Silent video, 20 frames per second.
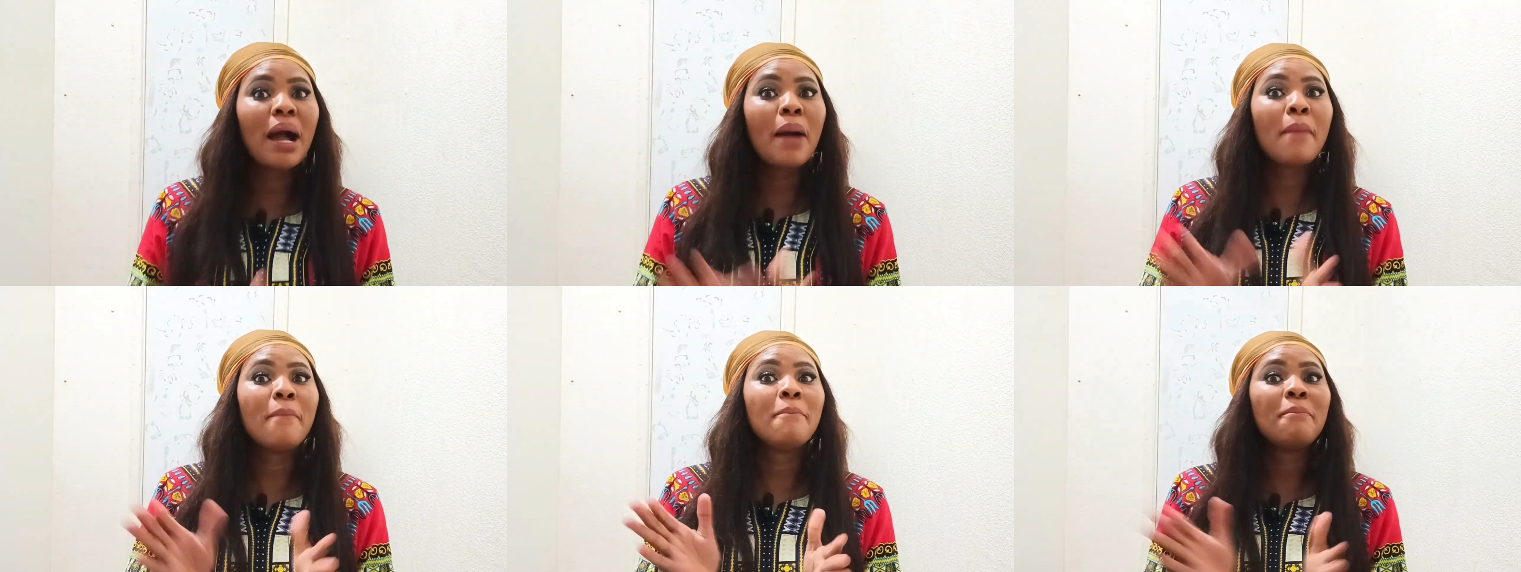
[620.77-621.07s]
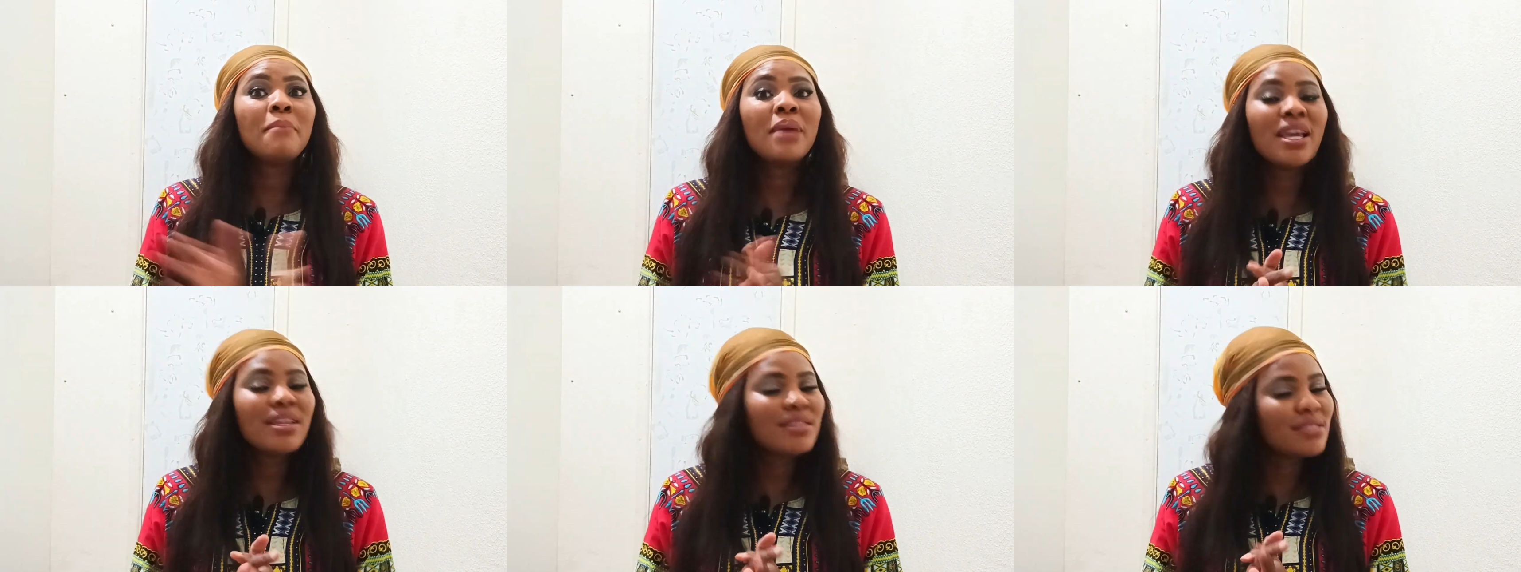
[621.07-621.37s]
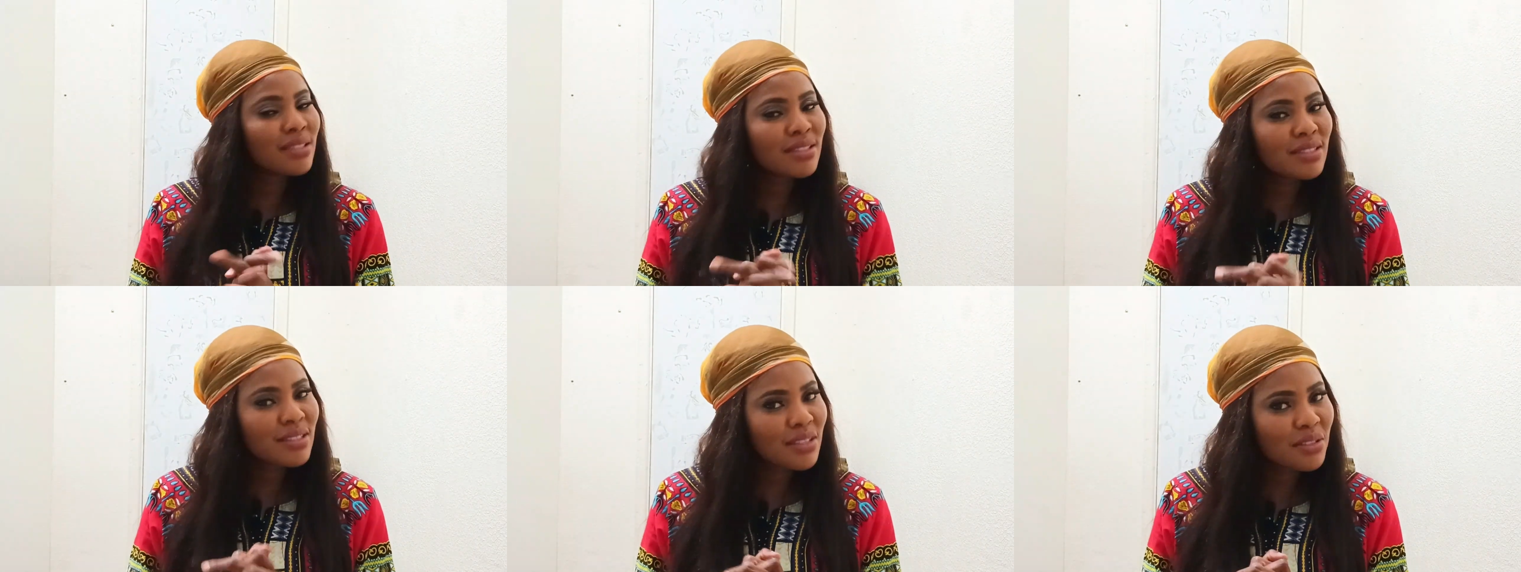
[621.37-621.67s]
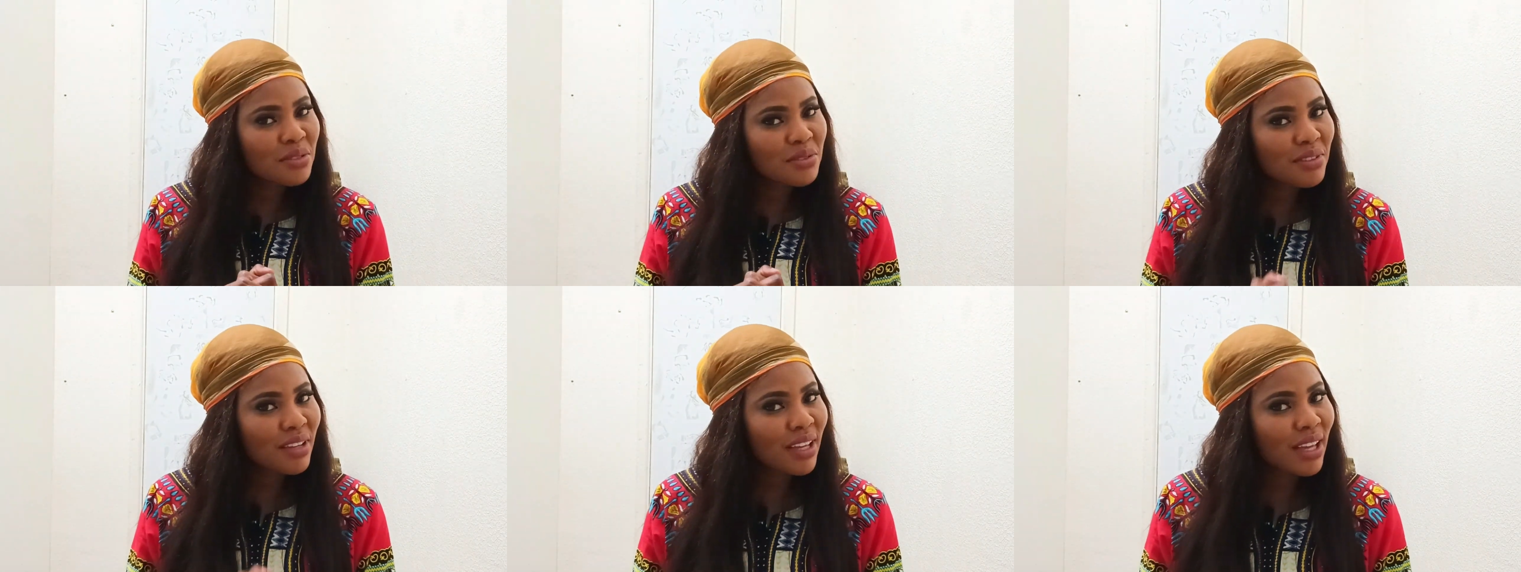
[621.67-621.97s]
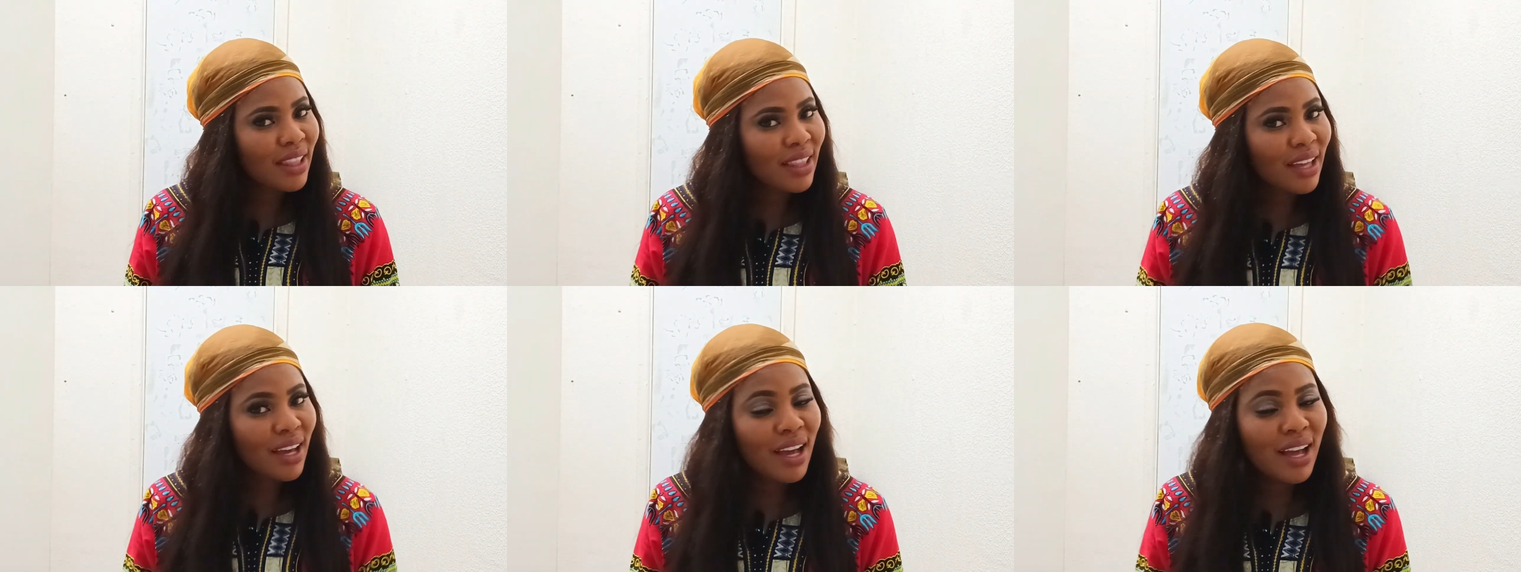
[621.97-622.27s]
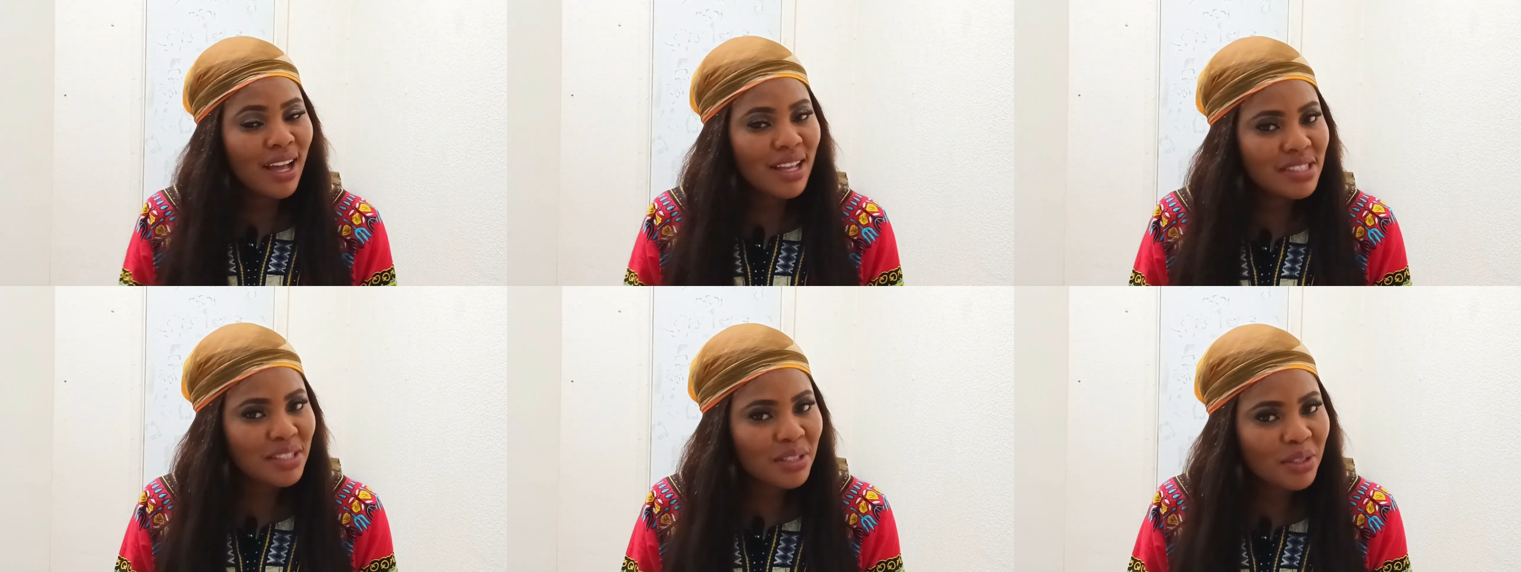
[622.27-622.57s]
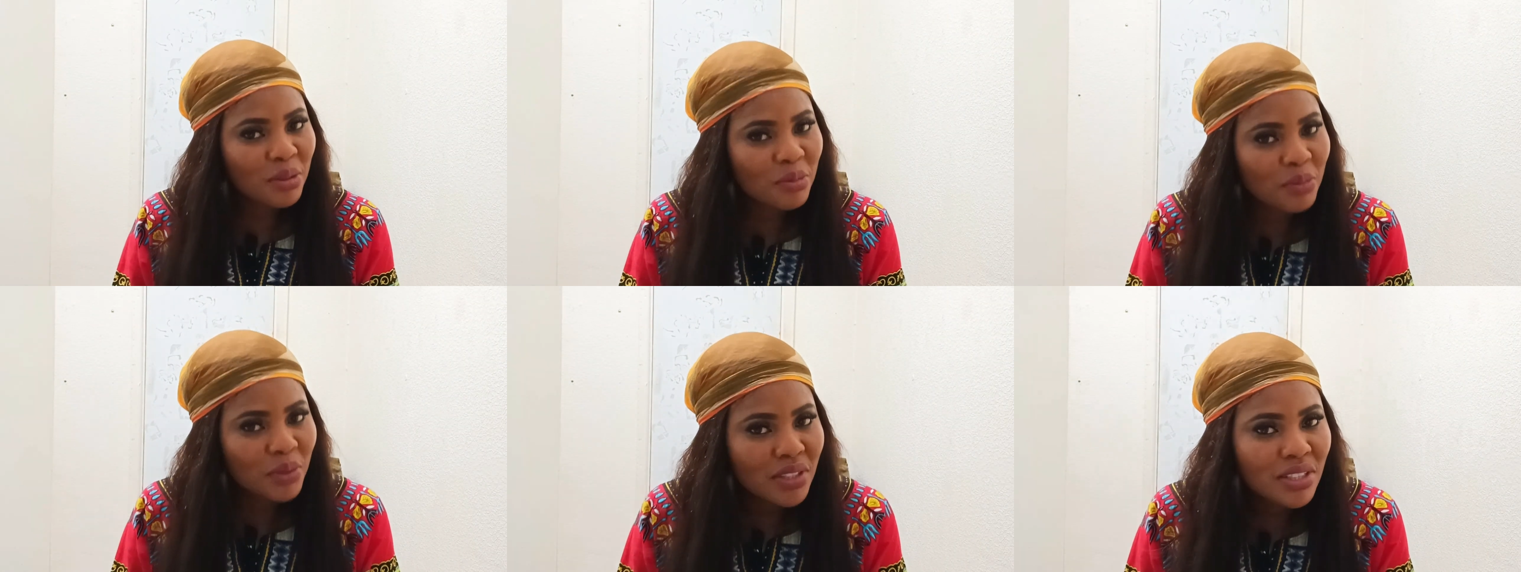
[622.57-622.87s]
amazing things together as a
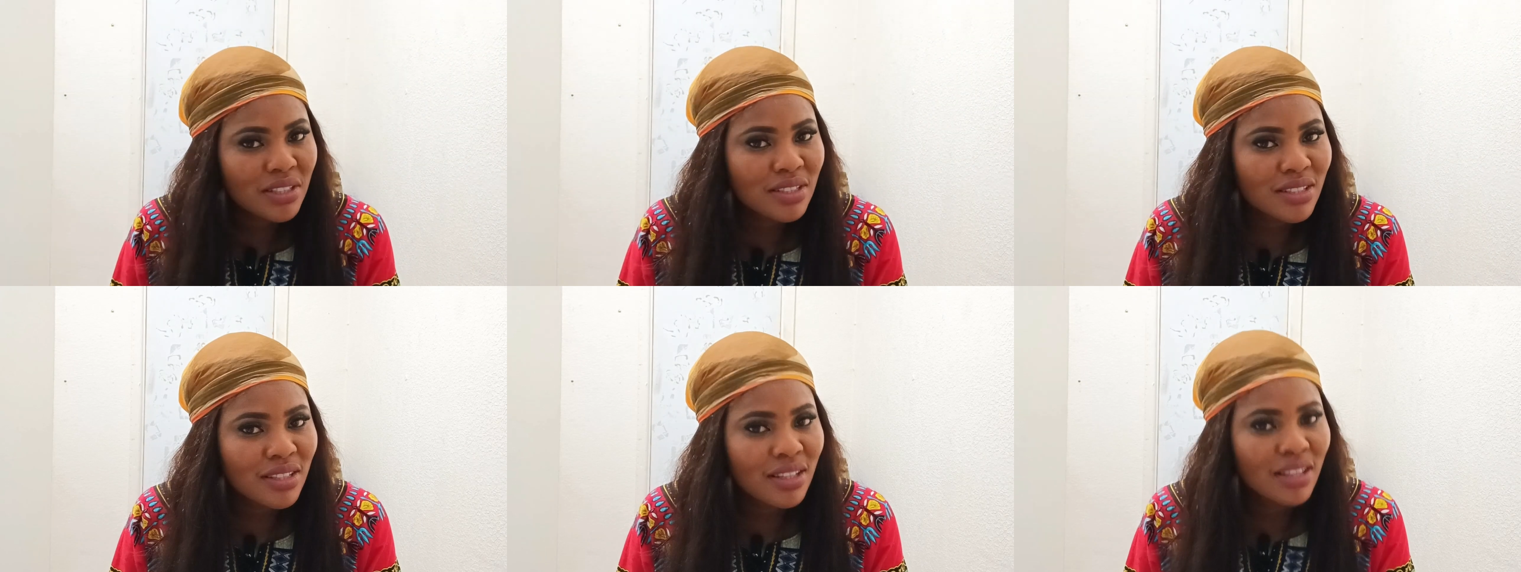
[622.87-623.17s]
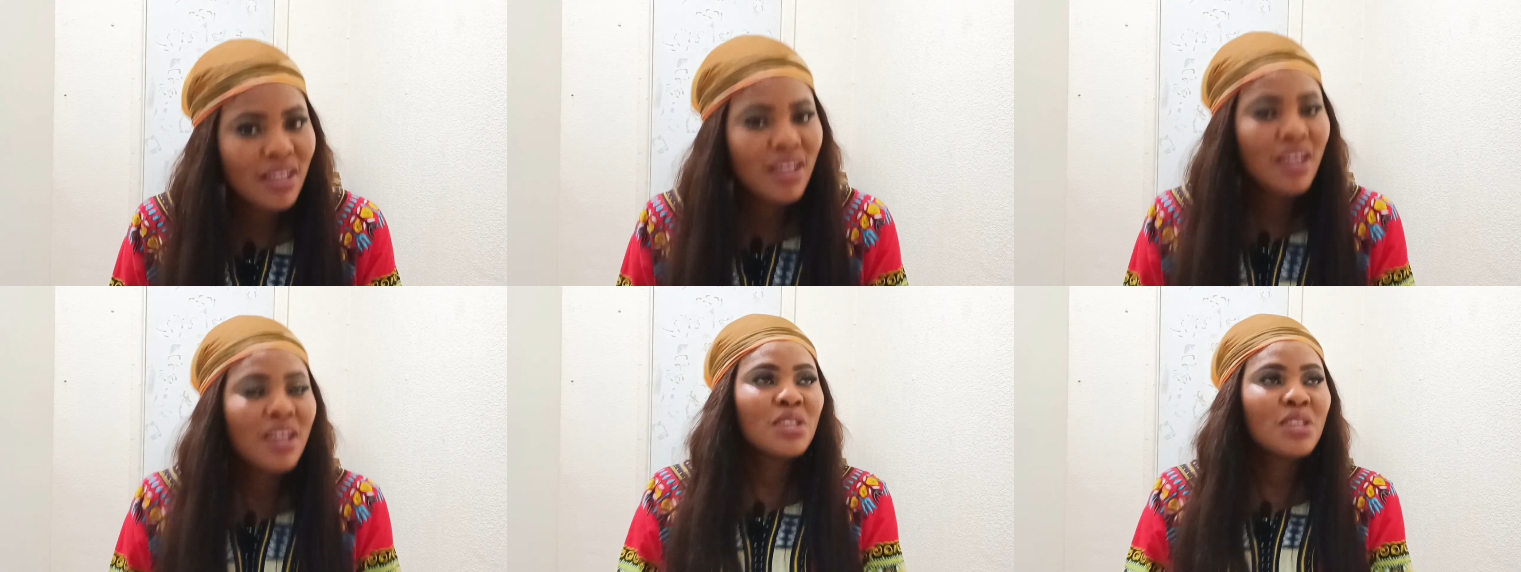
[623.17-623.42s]
community.